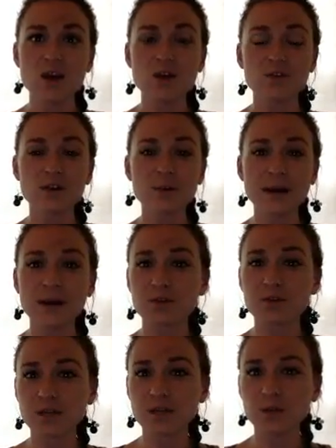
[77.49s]
for about
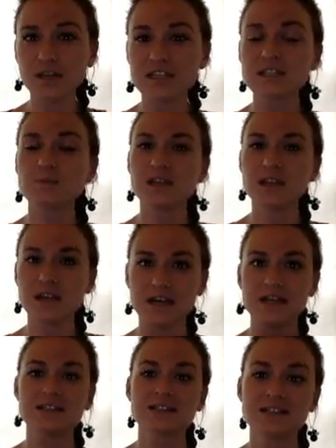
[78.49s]
three weeks
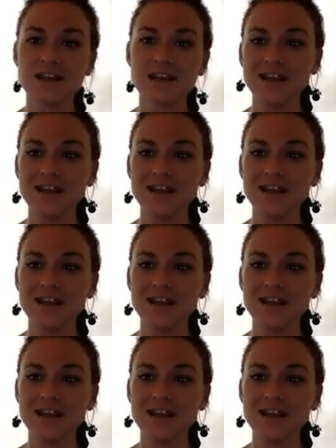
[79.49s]
because